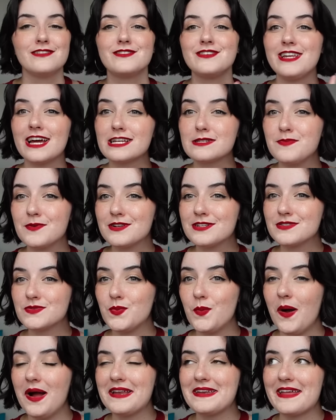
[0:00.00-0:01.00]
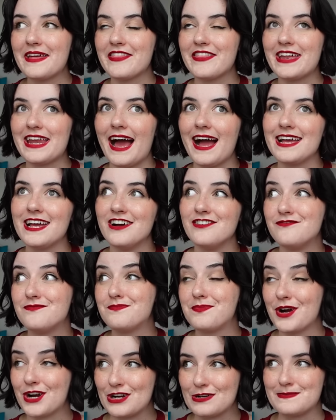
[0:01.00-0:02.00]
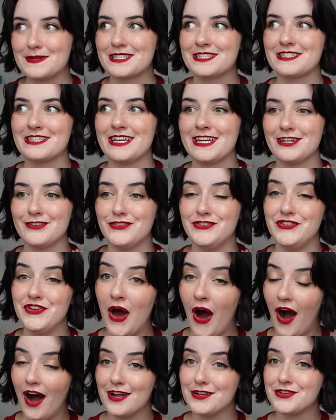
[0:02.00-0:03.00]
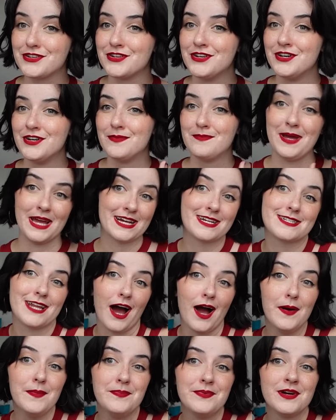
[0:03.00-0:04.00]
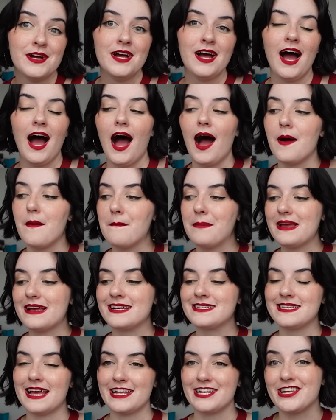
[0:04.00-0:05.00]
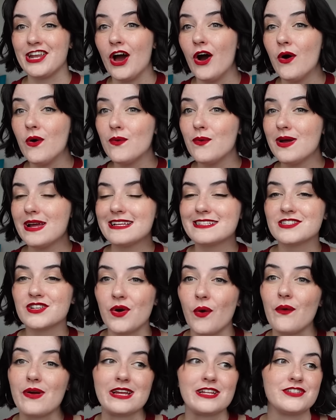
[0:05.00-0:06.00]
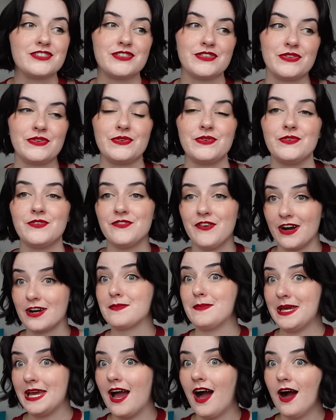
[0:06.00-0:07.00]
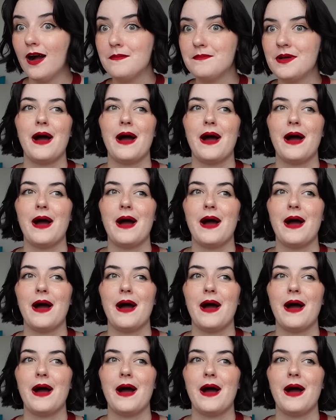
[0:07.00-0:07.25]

The next book is one that I have purposely not picked up um, because I know it's going to fuck me up.